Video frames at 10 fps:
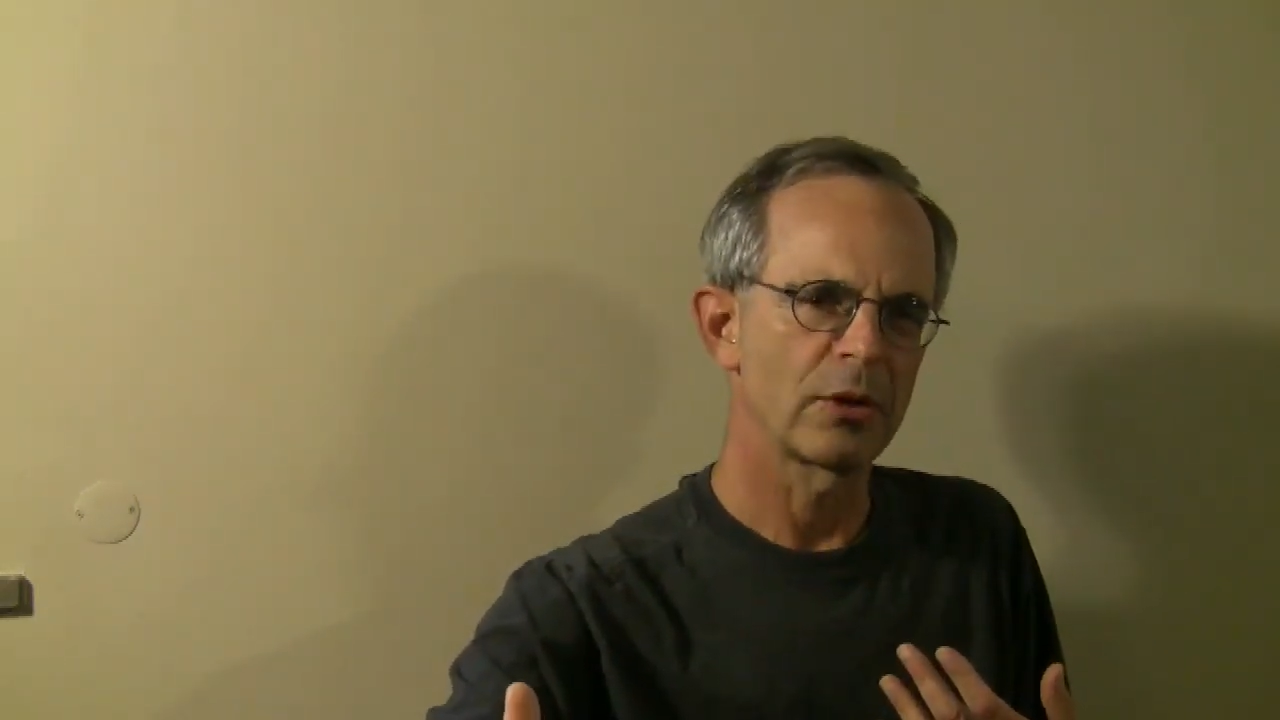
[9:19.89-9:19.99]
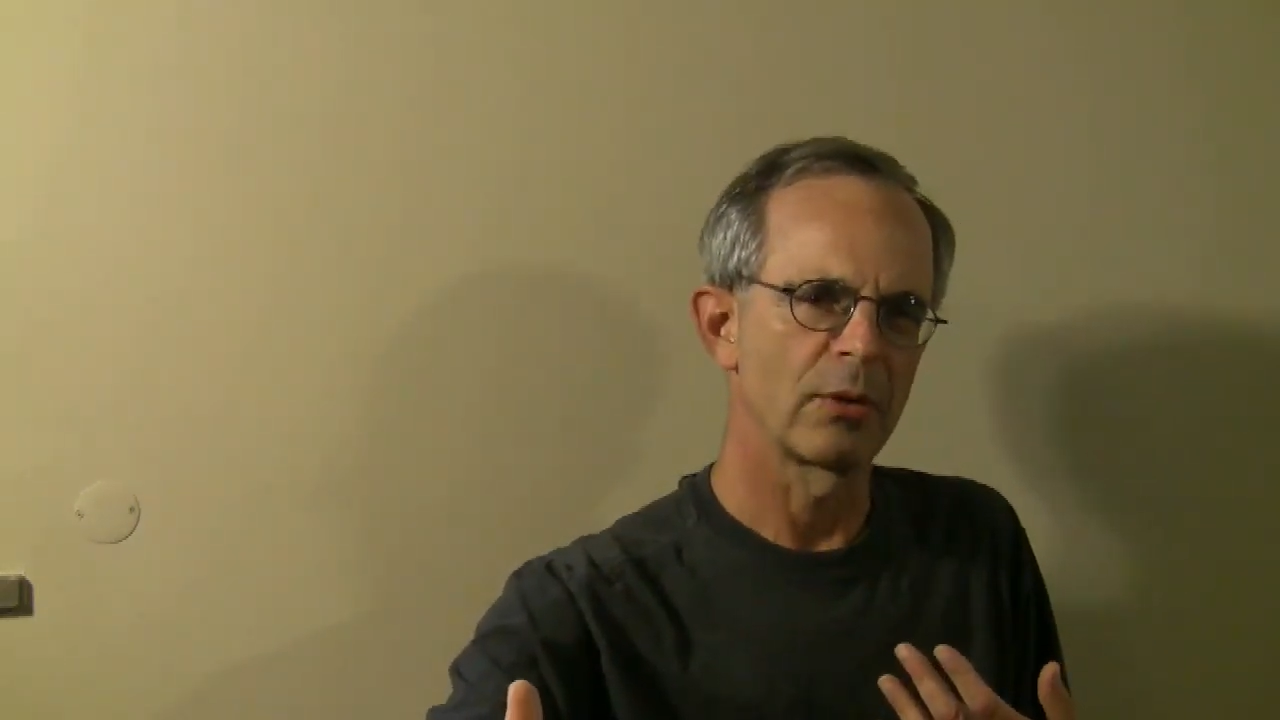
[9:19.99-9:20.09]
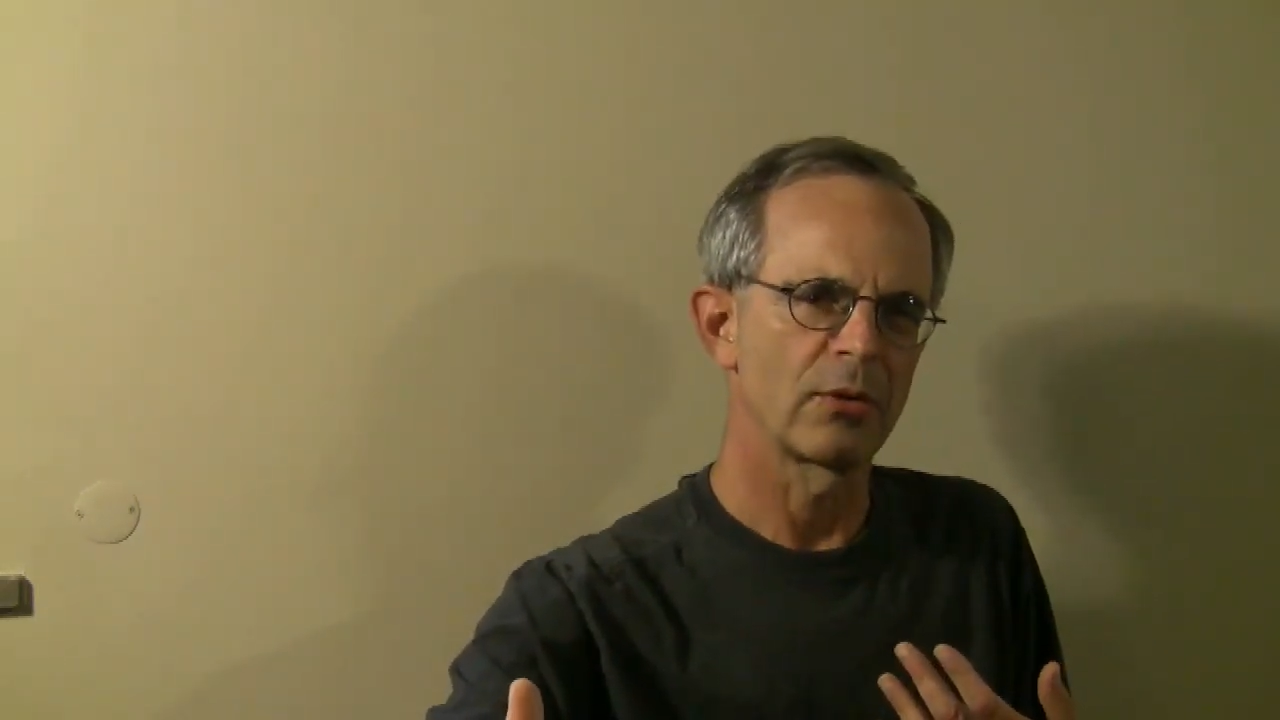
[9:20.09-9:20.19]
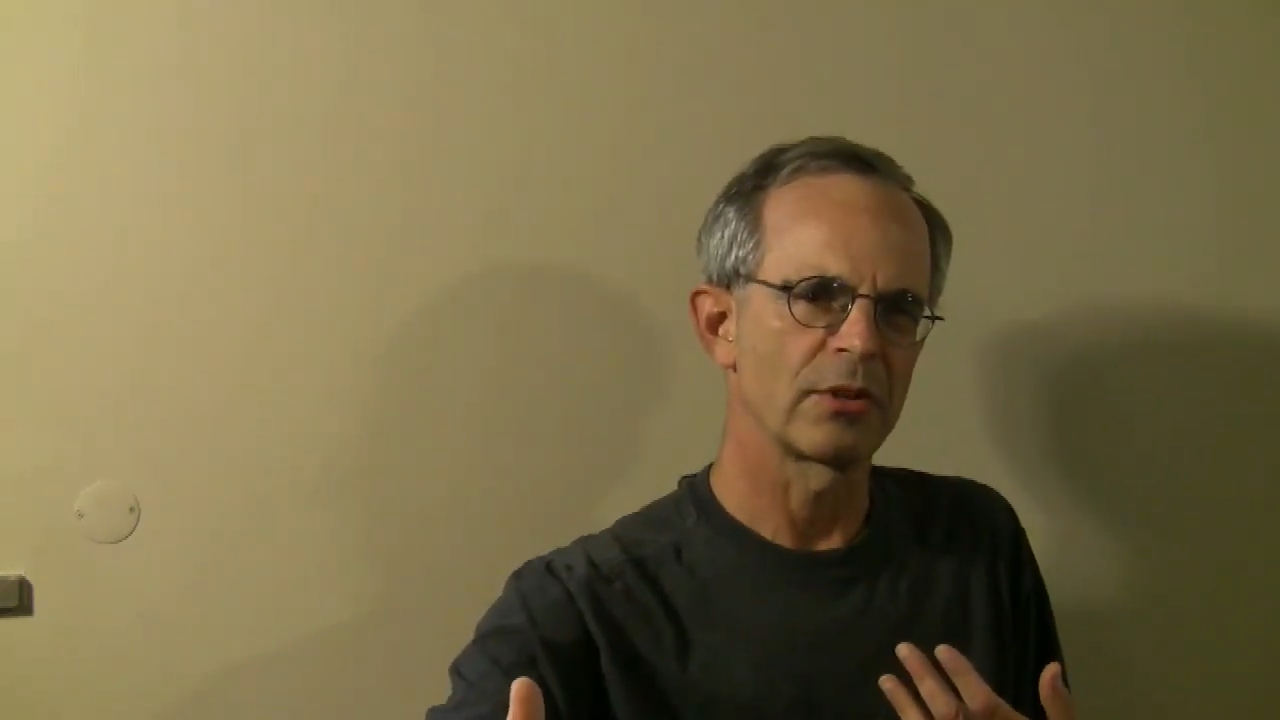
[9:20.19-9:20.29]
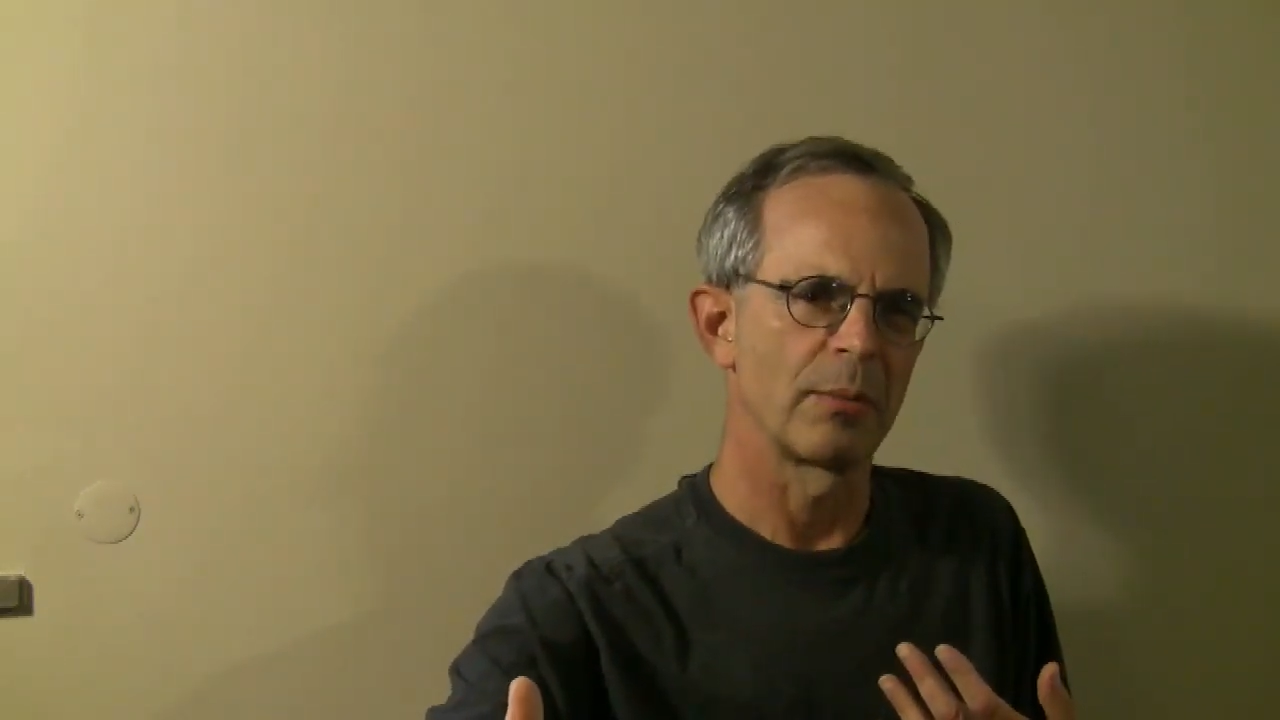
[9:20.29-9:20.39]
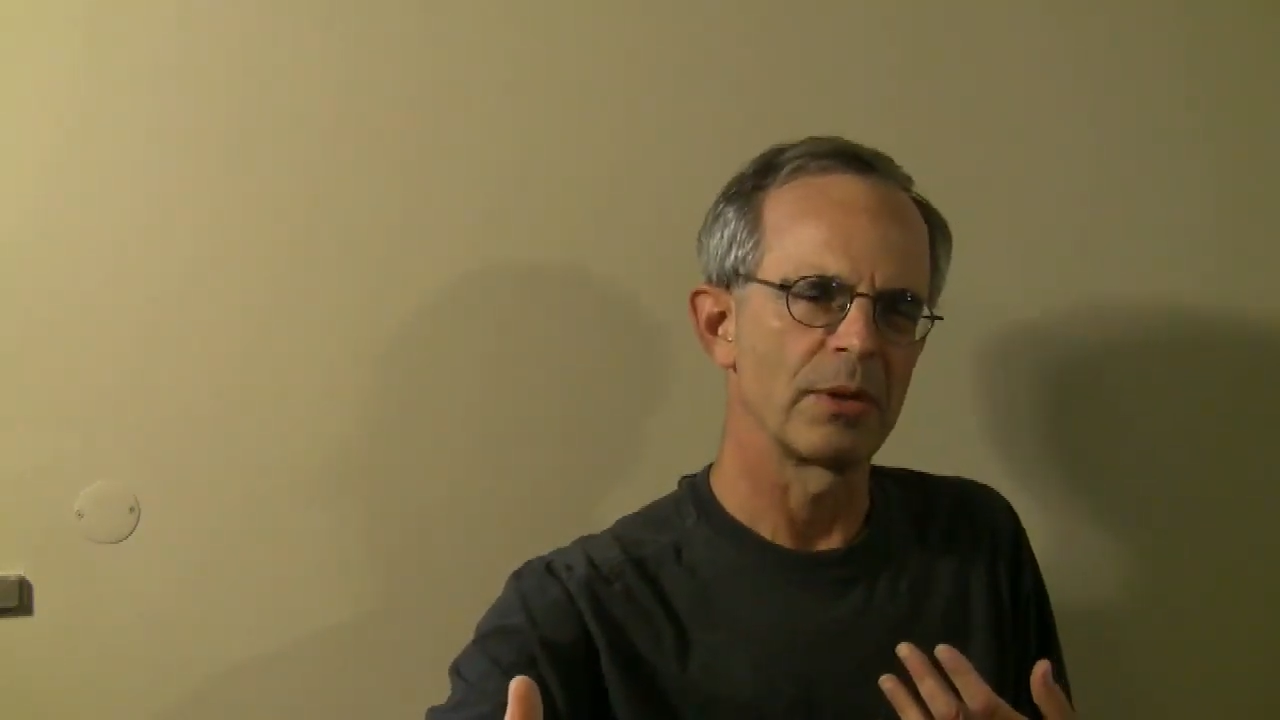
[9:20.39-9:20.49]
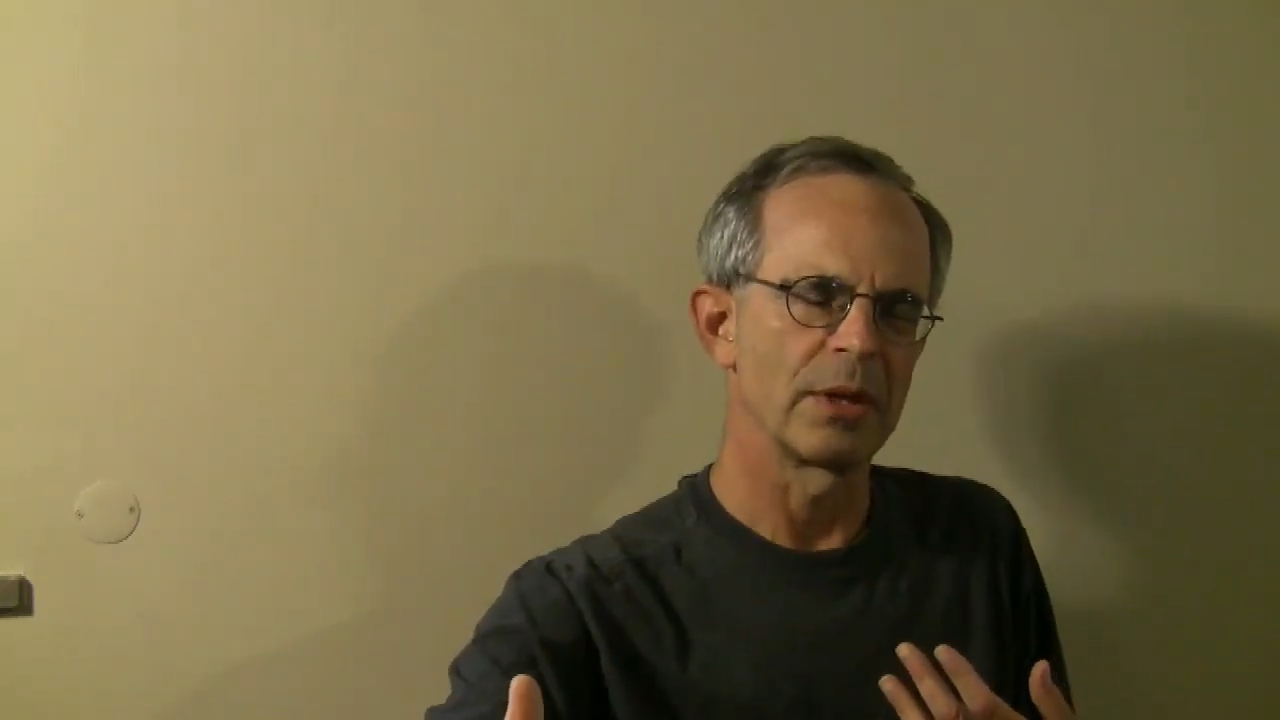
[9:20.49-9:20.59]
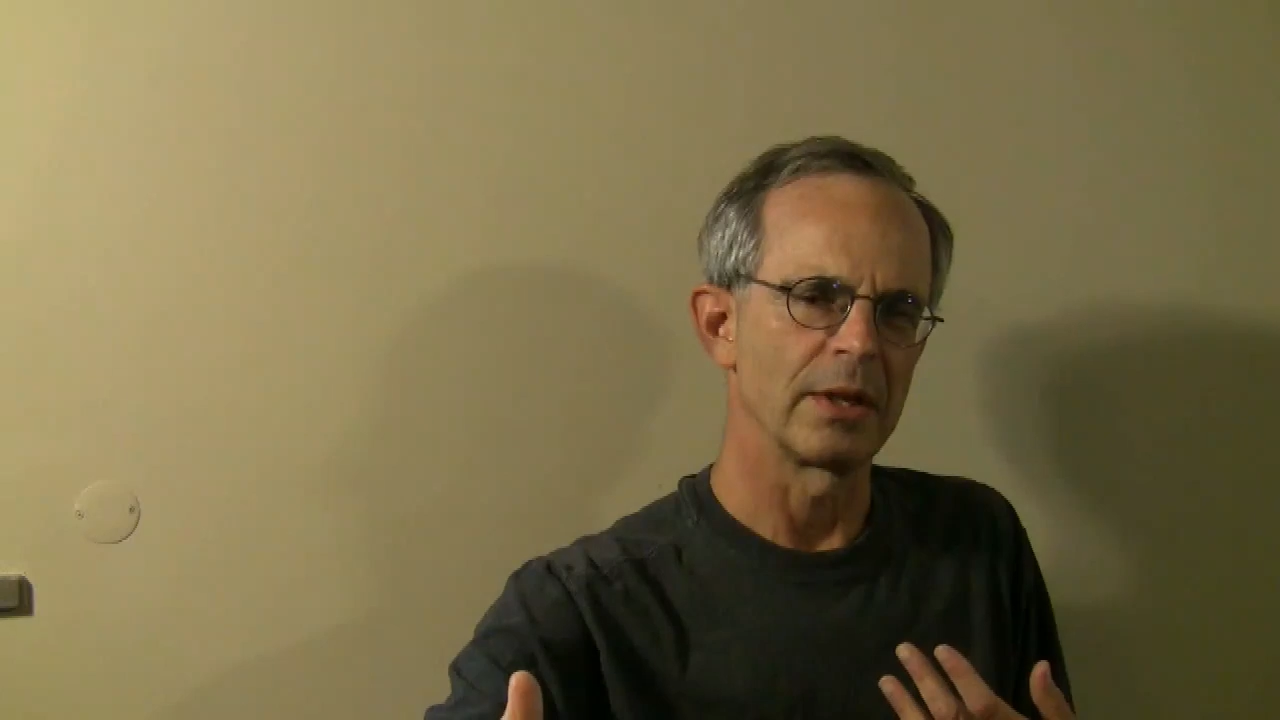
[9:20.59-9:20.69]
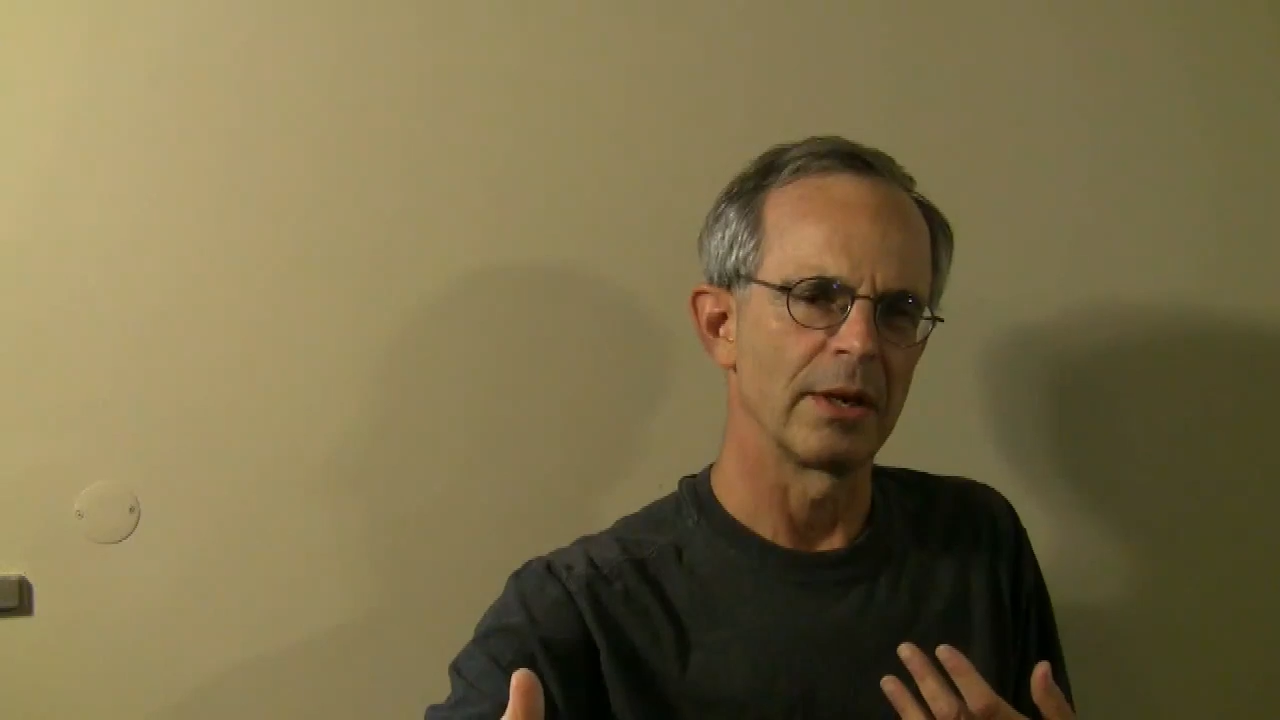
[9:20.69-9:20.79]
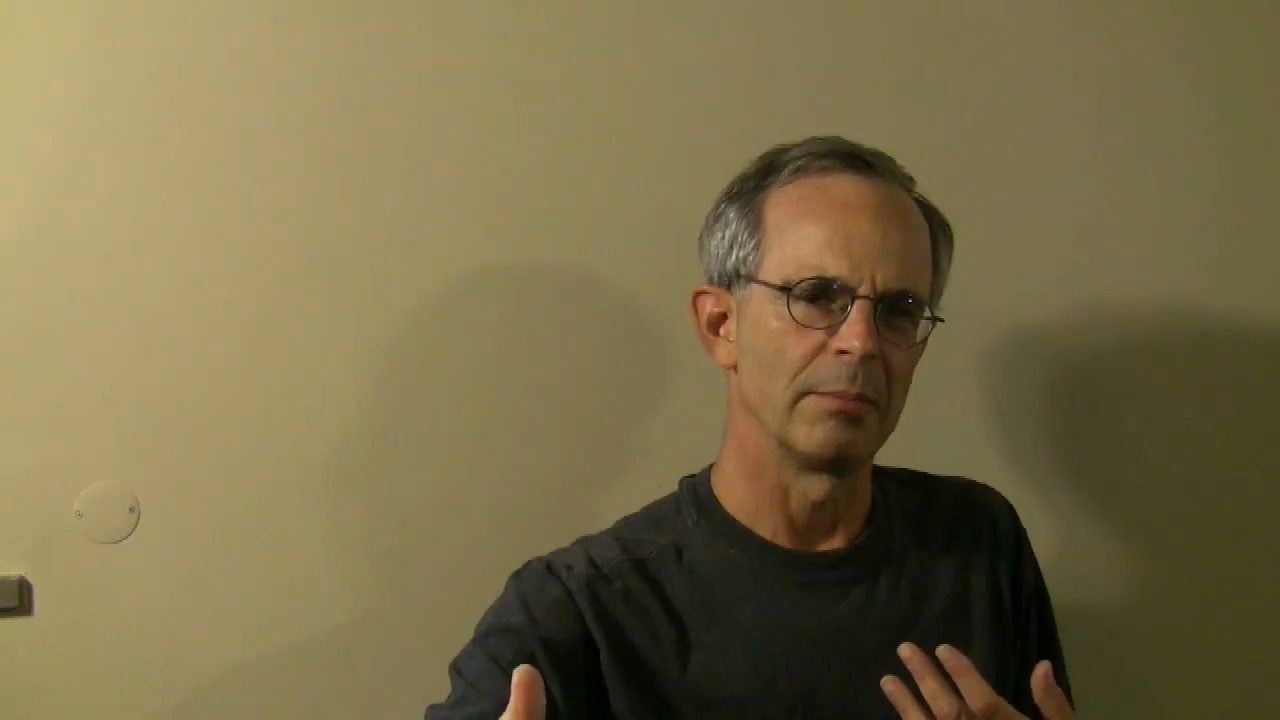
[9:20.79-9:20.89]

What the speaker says: there was something